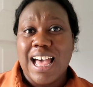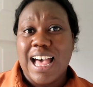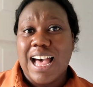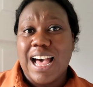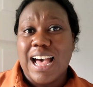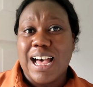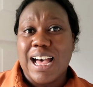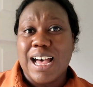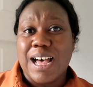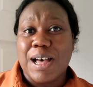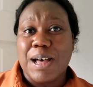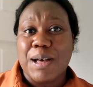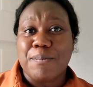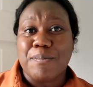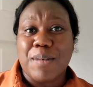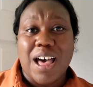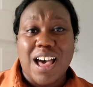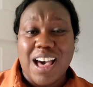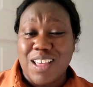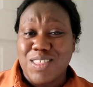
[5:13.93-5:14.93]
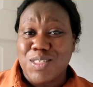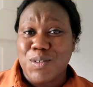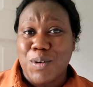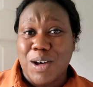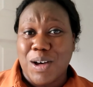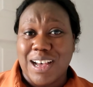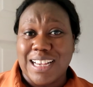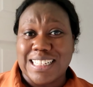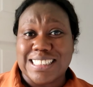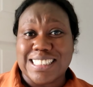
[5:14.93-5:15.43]

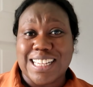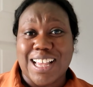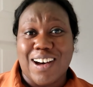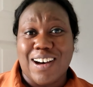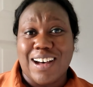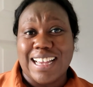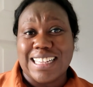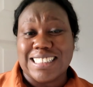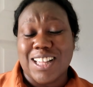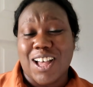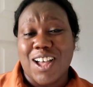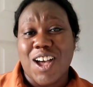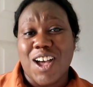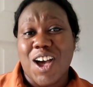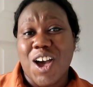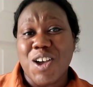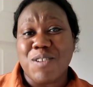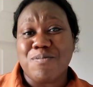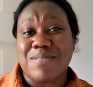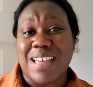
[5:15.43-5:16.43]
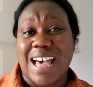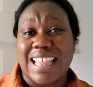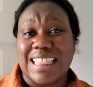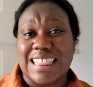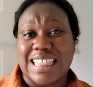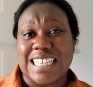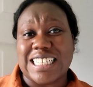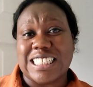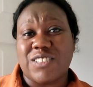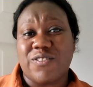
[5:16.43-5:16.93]
Otherwise, guys, I hope
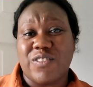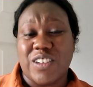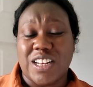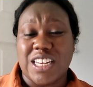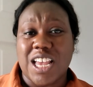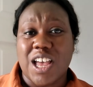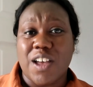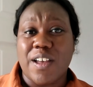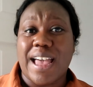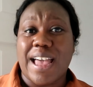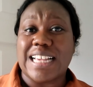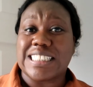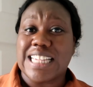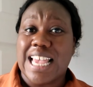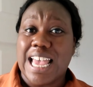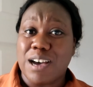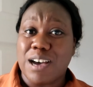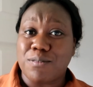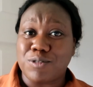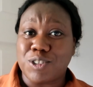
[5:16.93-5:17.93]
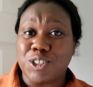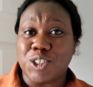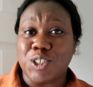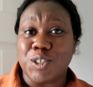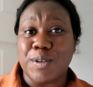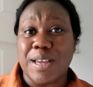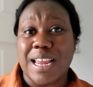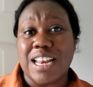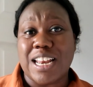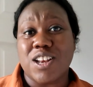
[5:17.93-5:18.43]
that this video has helped
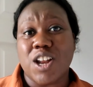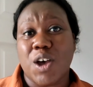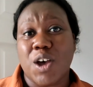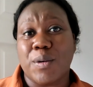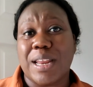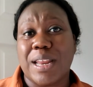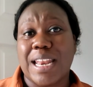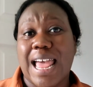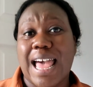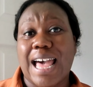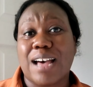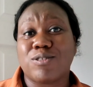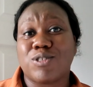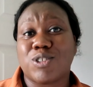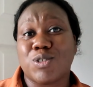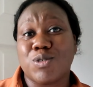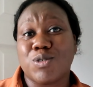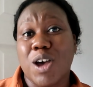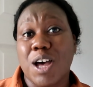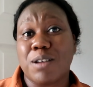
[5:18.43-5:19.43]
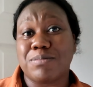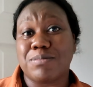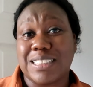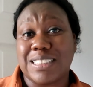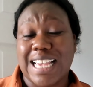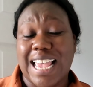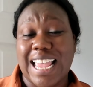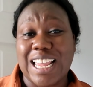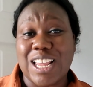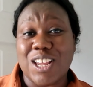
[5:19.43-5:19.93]
you in knowing how to
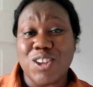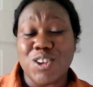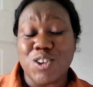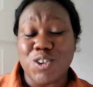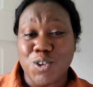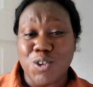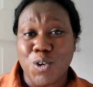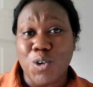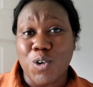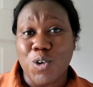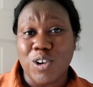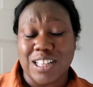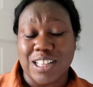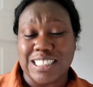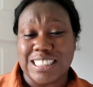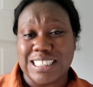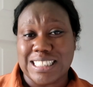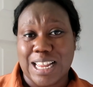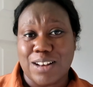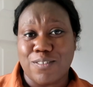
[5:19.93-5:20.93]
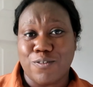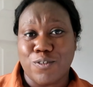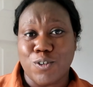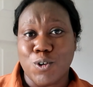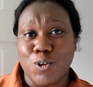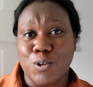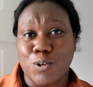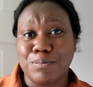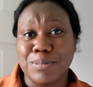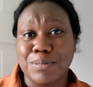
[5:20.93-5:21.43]
update your consent
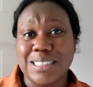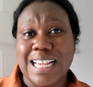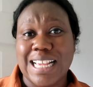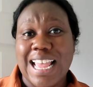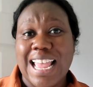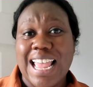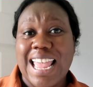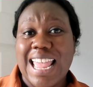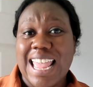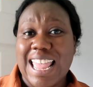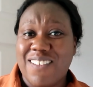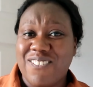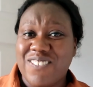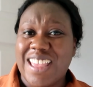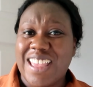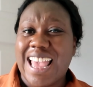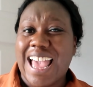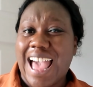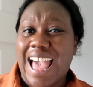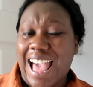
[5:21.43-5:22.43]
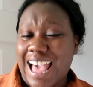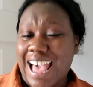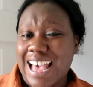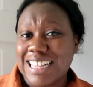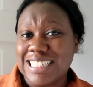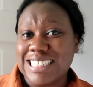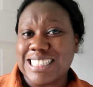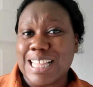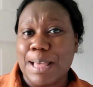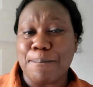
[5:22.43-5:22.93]
forms. If it
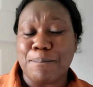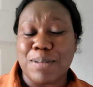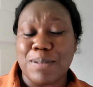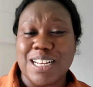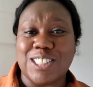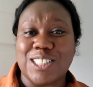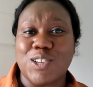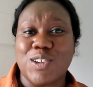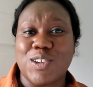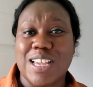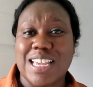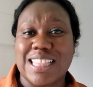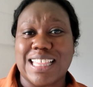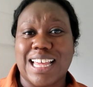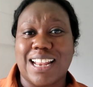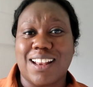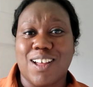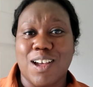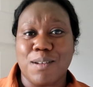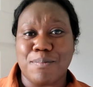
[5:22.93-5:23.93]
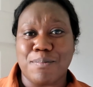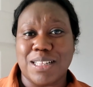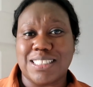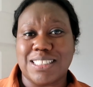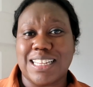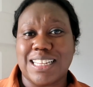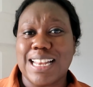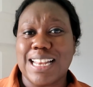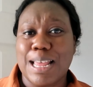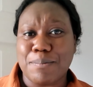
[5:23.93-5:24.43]
has, then please do hit that like
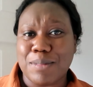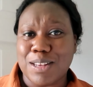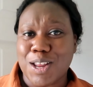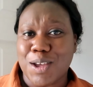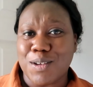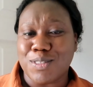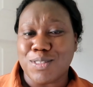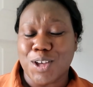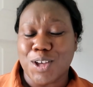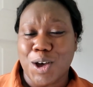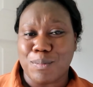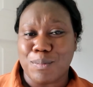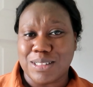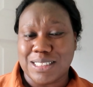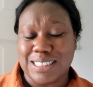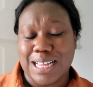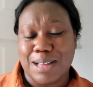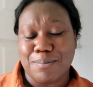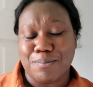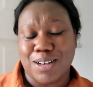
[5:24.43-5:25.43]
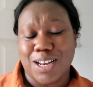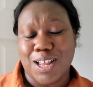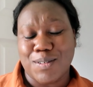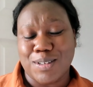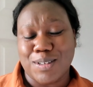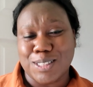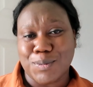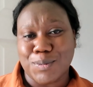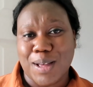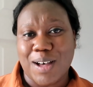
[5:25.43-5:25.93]
button. Let me know in the comments down below
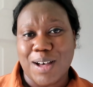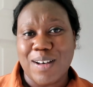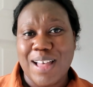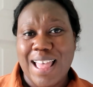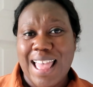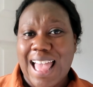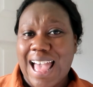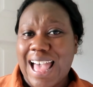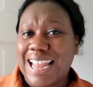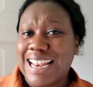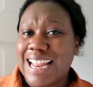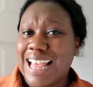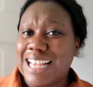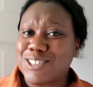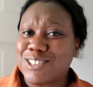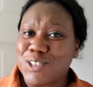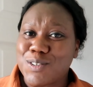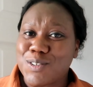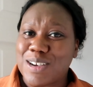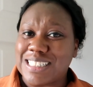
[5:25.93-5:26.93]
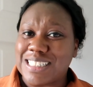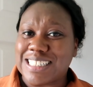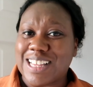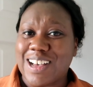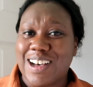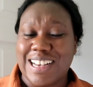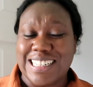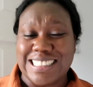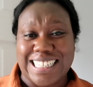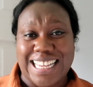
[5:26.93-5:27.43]
as well. And as always,
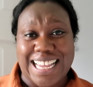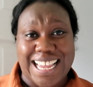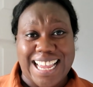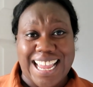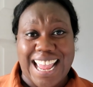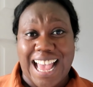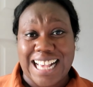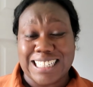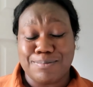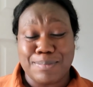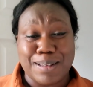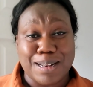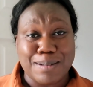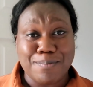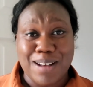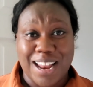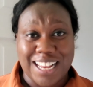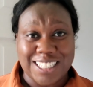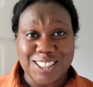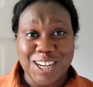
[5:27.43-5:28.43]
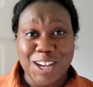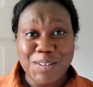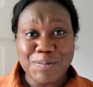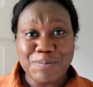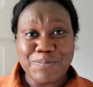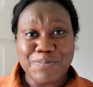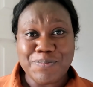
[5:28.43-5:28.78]
guys, it has been a pleasure.